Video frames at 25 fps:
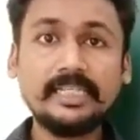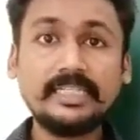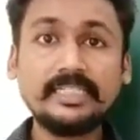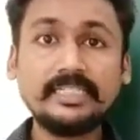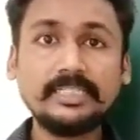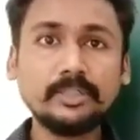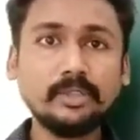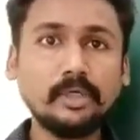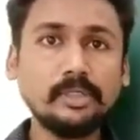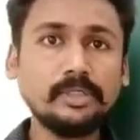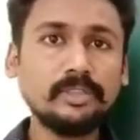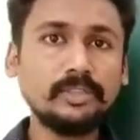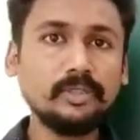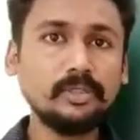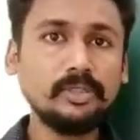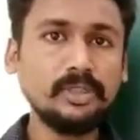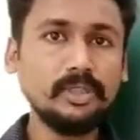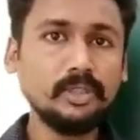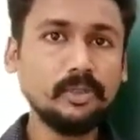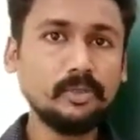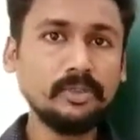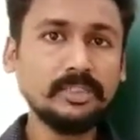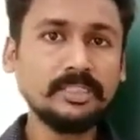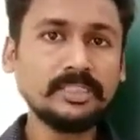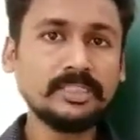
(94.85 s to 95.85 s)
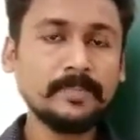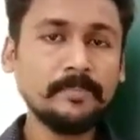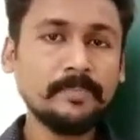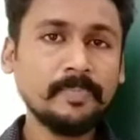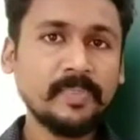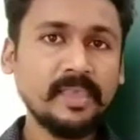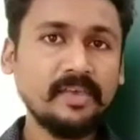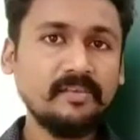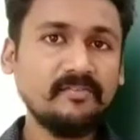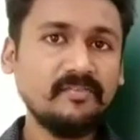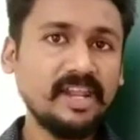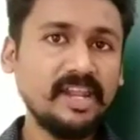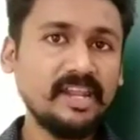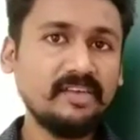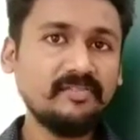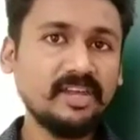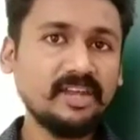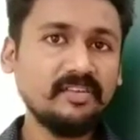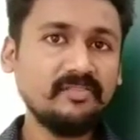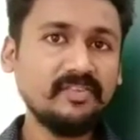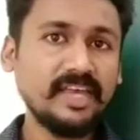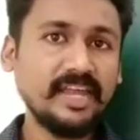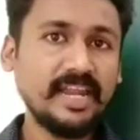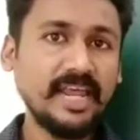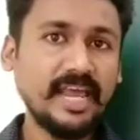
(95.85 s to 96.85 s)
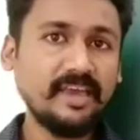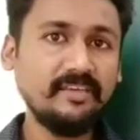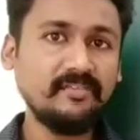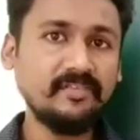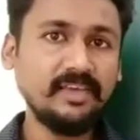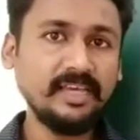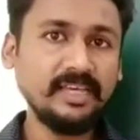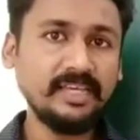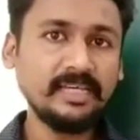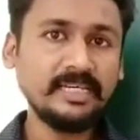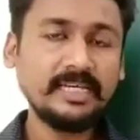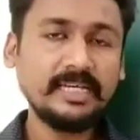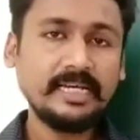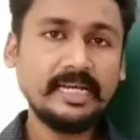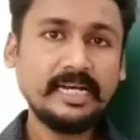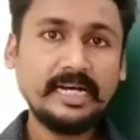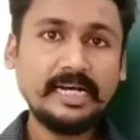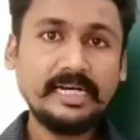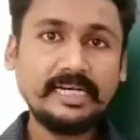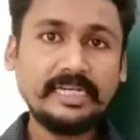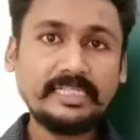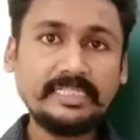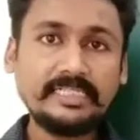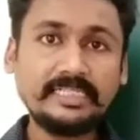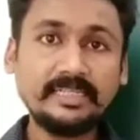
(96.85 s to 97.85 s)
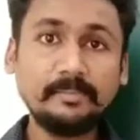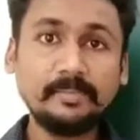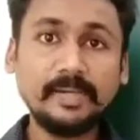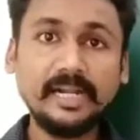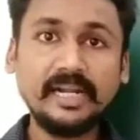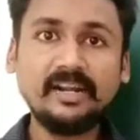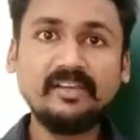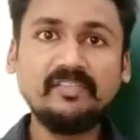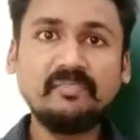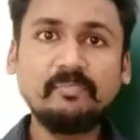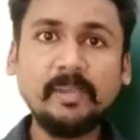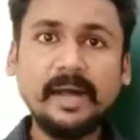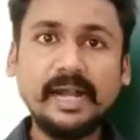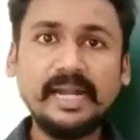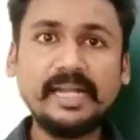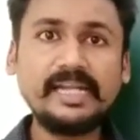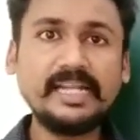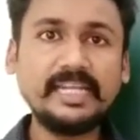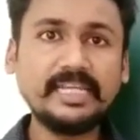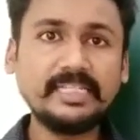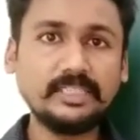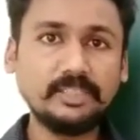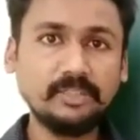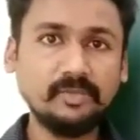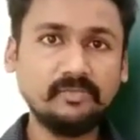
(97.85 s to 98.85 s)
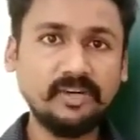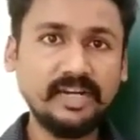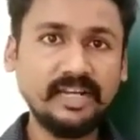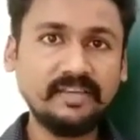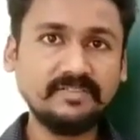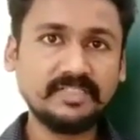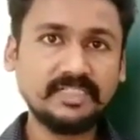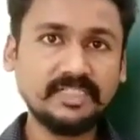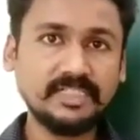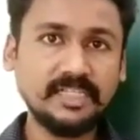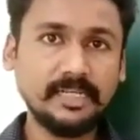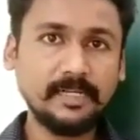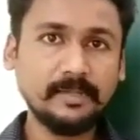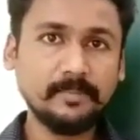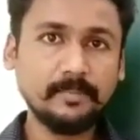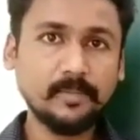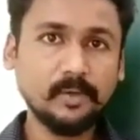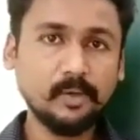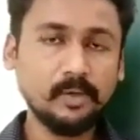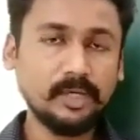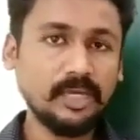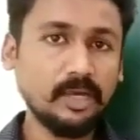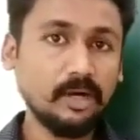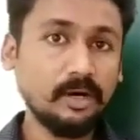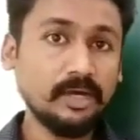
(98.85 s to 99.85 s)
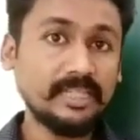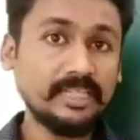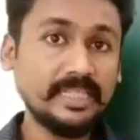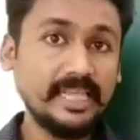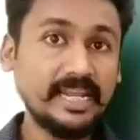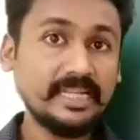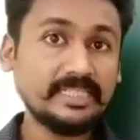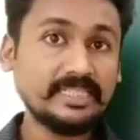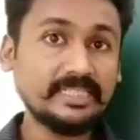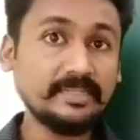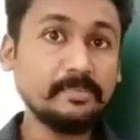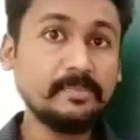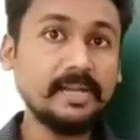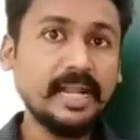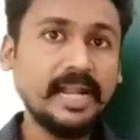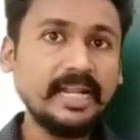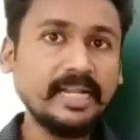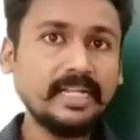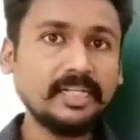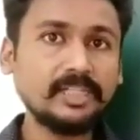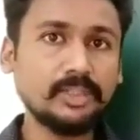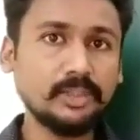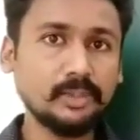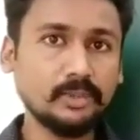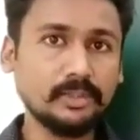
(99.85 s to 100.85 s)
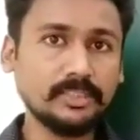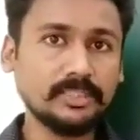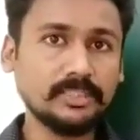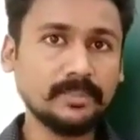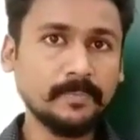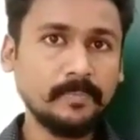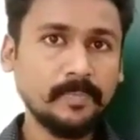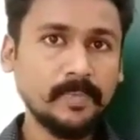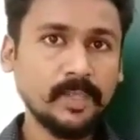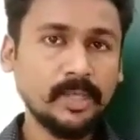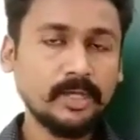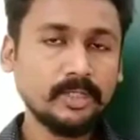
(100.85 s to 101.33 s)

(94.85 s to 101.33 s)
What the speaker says: This is also used whenever we are having some kind of parties you would have seen, okay, or there are some night shows.